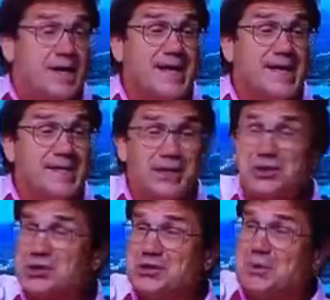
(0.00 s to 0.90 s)
In
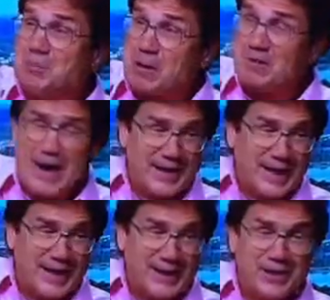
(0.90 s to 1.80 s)
addition, my right
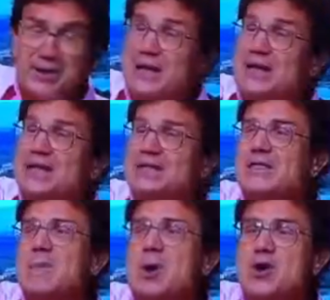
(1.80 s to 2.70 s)
hand here is
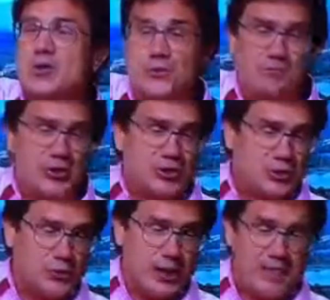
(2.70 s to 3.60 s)
the moon. So
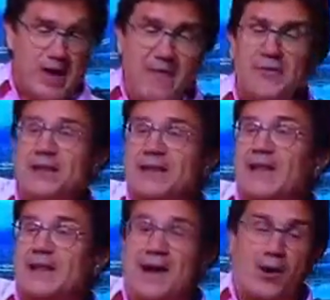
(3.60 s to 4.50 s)
you'll have
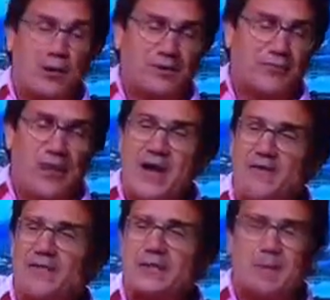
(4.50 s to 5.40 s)
everything there, all
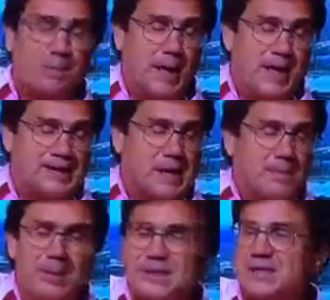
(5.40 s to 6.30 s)
5 visible planets,
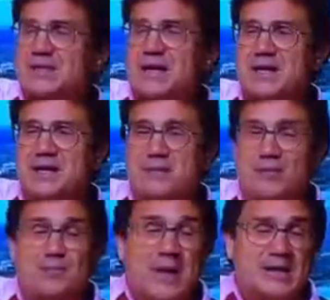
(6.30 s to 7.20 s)
plus the sun and the moon.